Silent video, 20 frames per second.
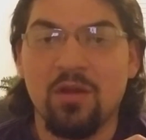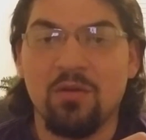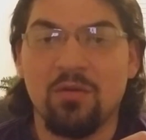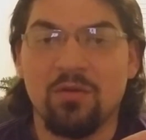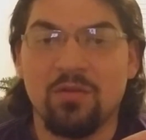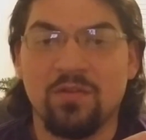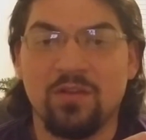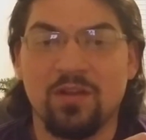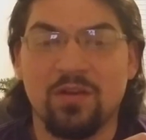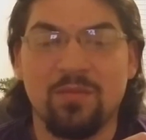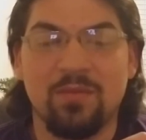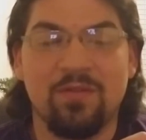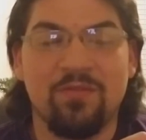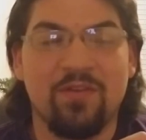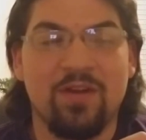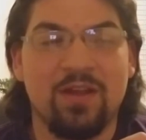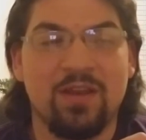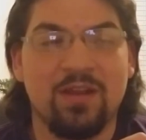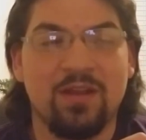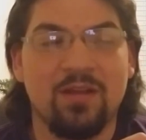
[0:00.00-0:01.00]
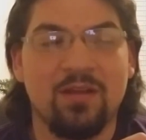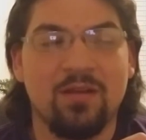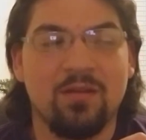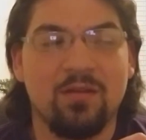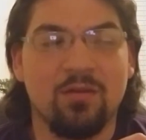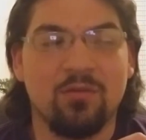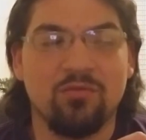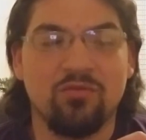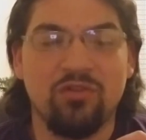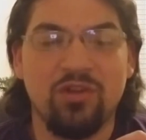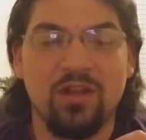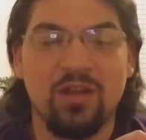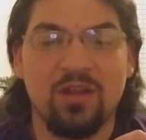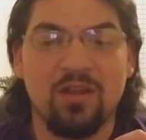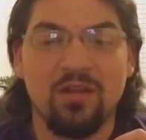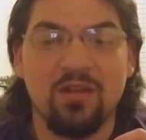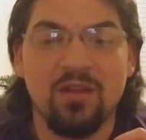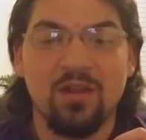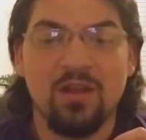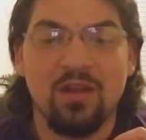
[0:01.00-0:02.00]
Or is he going to be fighting Gogeta?